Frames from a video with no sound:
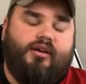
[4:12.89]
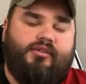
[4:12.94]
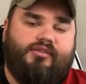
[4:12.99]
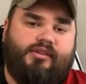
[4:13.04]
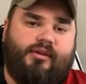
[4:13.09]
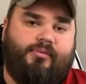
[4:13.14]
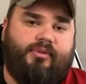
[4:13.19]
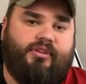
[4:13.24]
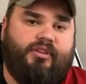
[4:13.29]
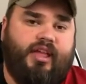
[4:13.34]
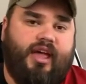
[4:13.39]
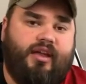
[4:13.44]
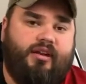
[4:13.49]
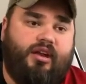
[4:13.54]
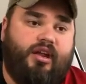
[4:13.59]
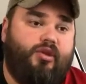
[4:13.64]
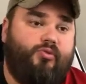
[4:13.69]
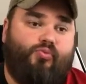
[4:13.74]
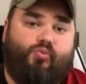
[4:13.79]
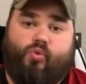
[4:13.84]
something like
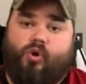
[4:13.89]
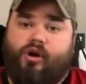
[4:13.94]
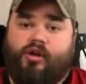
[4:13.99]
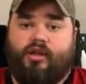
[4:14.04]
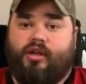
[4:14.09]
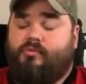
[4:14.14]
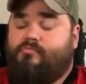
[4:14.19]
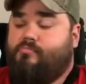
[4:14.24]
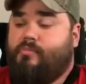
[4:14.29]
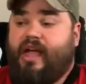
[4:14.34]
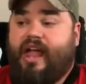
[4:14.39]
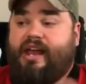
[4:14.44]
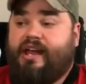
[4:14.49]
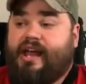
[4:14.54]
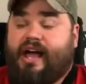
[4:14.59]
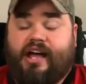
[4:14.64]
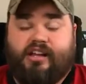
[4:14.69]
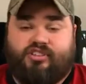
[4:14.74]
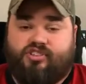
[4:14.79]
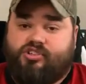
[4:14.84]
that, it may
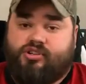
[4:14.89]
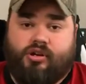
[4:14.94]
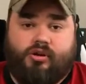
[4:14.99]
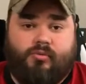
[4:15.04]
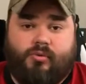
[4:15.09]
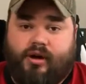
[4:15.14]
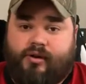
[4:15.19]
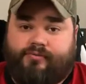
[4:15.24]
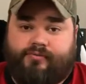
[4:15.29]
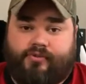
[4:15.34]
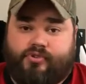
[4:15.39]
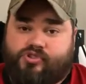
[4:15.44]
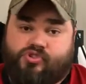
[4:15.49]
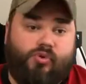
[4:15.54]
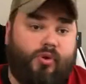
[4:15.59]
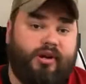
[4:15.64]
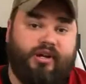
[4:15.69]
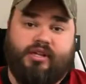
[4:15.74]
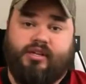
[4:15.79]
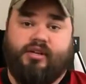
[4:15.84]
not show up for
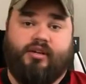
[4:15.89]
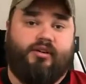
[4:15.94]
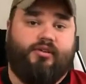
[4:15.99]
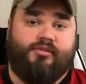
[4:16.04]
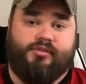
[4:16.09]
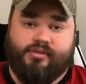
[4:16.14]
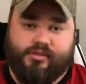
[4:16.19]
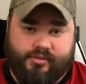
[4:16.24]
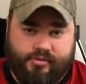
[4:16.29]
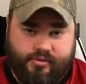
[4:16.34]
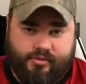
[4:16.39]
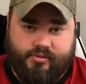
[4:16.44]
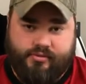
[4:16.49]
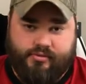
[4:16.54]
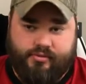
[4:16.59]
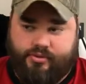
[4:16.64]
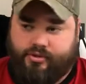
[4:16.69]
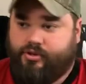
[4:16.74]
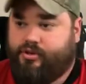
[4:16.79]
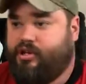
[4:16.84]
20 years,
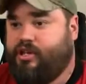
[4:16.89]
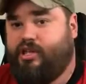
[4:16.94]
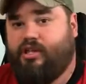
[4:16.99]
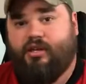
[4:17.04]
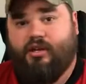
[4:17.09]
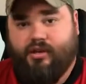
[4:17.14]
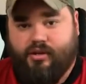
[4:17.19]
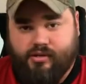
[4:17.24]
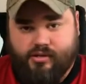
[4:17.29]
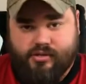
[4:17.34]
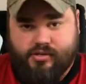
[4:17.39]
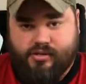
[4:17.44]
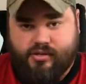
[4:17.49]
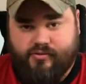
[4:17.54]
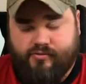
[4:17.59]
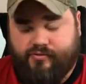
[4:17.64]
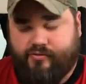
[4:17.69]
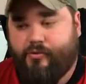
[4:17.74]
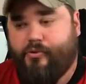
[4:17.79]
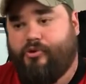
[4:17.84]
30 years,
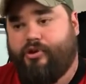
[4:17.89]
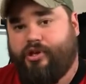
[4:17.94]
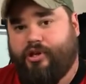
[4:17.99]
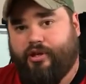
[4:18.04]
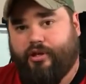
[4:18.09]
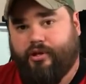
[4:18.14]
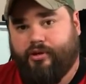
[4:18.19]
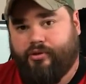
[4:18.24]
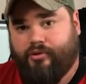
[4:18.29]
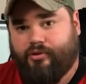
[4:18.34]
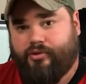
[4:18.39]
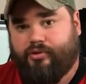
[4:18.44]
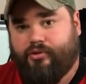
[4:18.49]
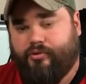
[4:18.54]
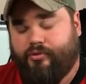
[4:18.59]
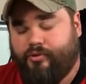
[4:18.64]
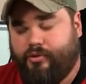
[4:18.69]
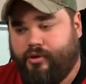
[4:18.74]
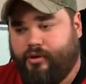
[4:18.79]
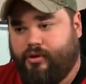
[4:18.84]
40 years.
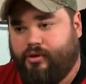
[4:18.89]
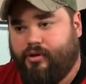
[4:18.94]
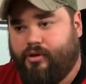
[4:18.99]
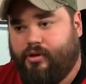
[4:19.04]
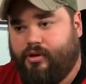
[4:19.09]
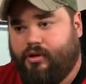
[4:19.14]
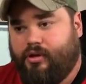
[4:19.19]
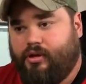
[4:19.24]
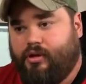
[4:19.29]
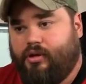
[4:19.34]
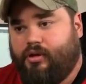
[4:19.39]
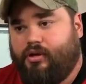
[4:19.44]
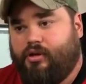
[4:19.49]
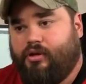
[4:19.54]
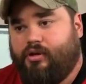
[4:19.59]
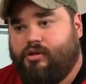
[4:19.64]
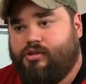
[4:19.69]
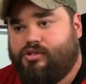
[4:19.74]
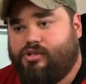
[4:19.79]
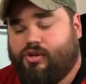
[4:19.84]

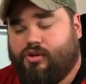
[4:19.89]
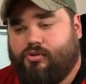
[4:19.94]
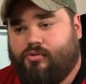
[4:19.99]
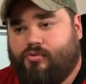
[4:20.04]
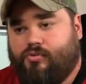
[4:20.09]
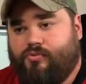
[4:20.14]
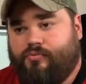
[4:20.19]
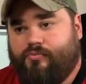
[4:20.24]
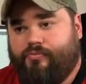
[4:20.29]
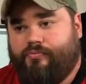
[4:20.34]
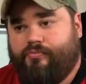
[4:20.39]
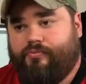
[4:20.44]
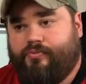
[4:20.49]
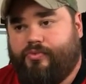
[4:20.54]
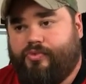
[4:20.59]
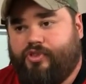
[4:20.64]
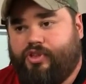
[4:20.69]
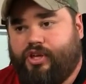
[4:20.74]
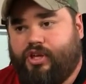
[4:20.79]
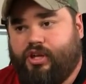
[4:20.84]
So
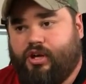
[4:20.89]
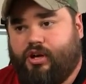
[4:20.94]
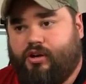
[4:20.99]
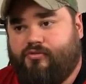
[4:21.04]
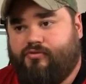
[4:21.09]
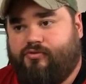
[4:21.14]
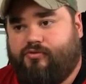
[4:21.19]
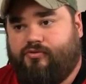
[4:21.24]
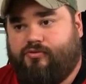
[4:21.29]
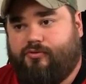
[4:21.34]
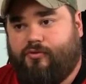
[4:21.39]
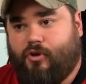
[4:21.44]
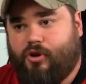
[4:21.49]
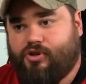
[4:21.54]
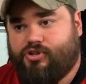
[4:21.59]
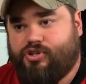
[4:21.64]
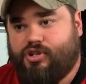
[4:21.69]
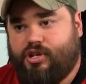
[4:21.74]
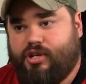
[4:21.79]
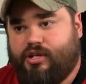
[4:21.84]
the
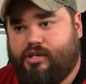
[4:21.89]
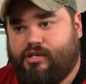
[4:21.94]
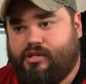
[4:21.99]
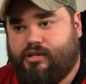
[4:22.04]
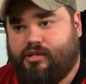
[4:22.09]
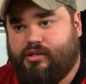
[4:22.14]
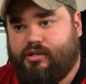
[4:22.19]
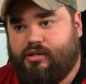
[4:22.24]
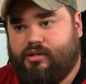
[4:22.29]
unfortunate